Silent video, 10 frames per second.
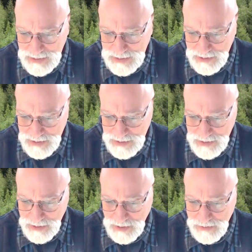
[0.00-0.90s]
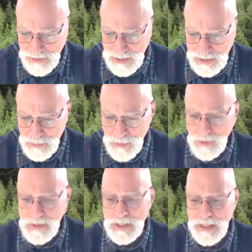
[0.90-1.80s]
editions of the
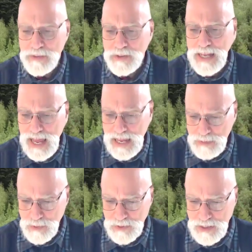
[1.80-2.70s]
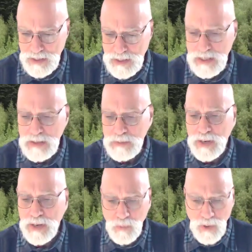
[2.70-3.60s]
Computer Security Handbook
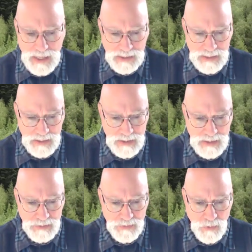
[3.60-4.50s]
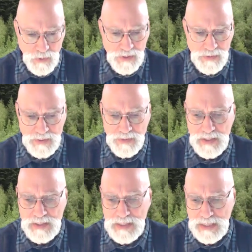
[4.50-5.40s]
by Wiley, the fourth,
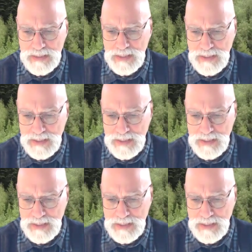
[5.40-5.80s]
fifth, and sixth